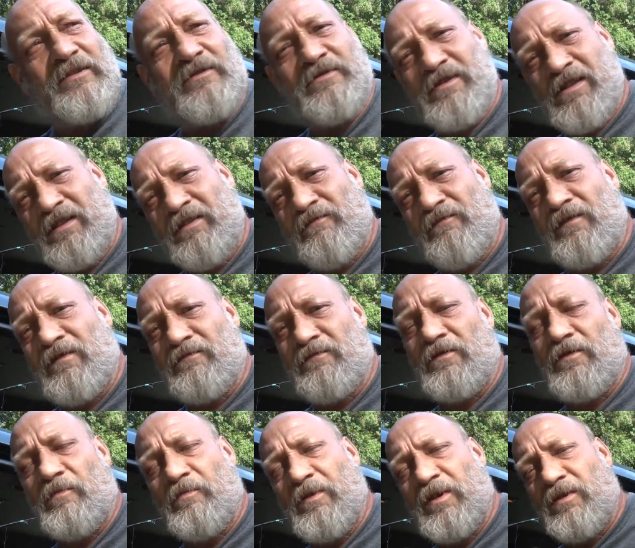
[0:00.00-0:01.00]
and I'll tell you what
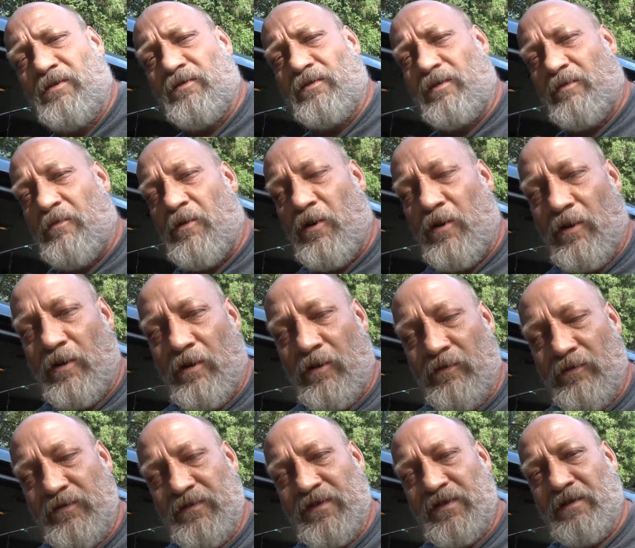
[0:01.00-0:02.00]
we're going to be doing
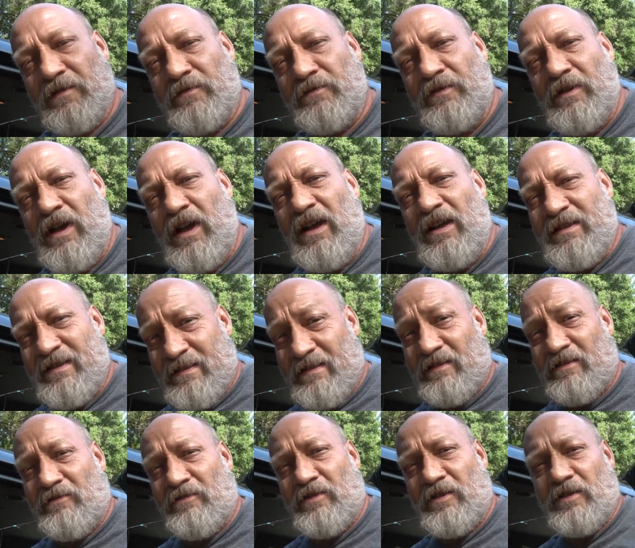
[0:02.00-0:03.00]
tomorrow, so
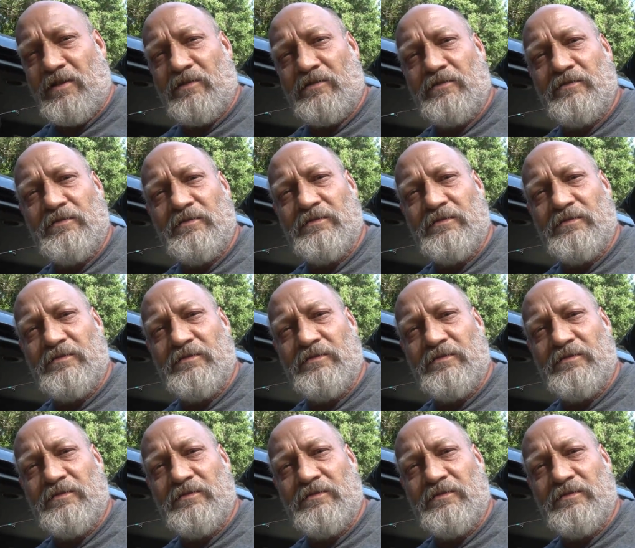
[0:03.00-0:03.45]
stick around.